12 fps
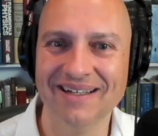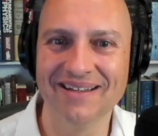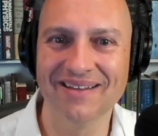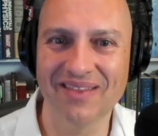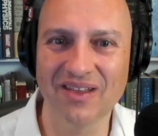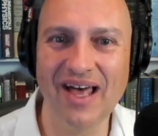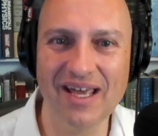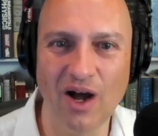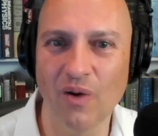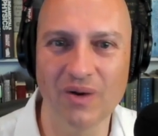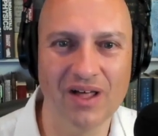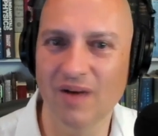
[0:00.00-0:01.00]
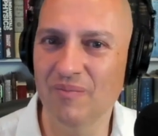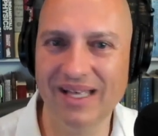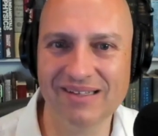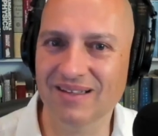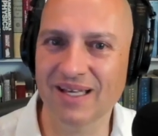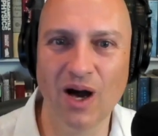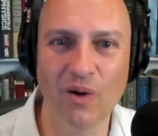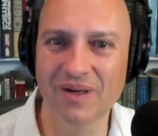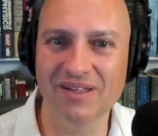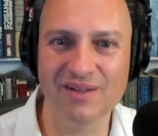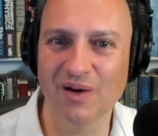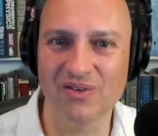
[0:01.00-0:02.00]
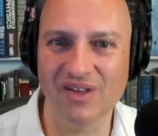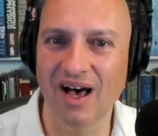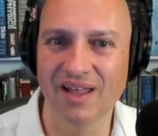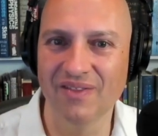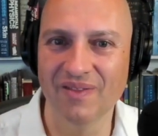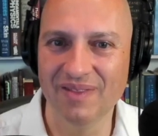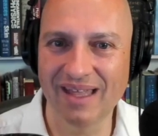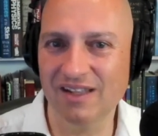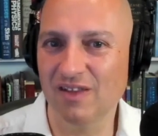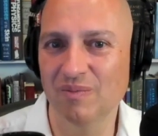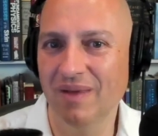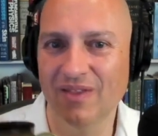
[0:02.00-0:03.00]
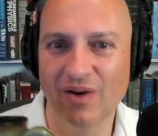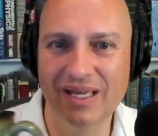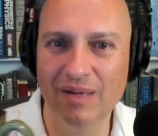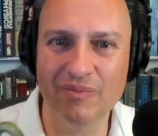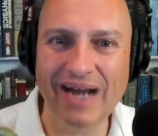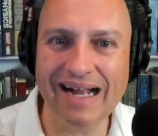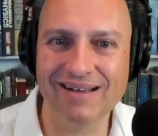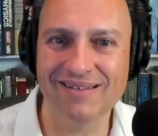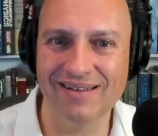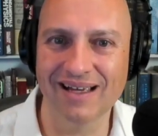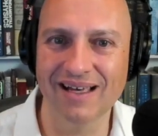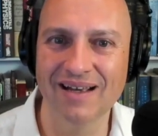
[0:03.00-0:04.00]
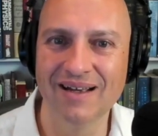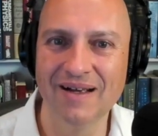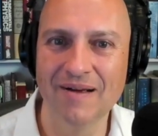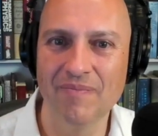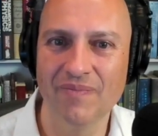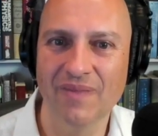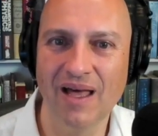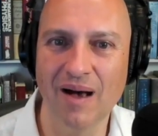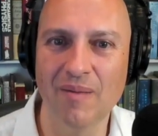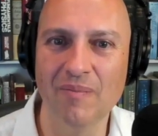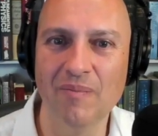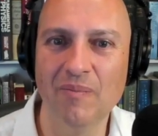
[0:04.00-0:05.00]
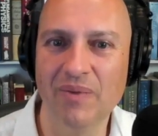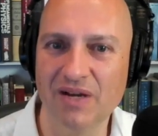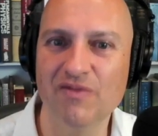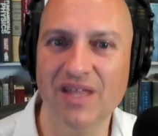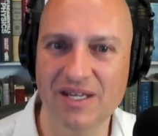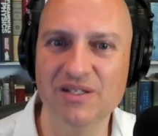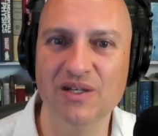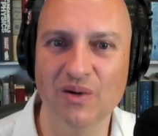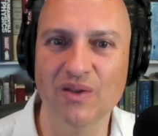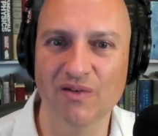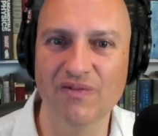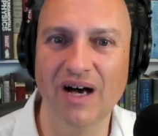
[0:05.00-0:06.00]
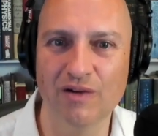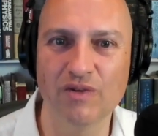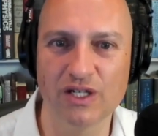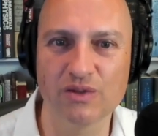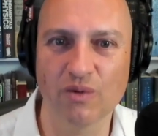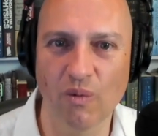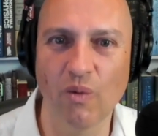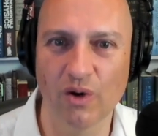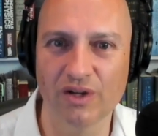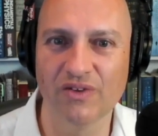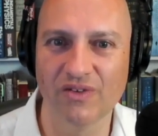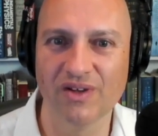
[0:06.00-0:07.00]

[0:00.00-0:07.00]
The light basically always goes on. That doesn't mean they'll keep practicing it. But if they do, they'll find rich rewards.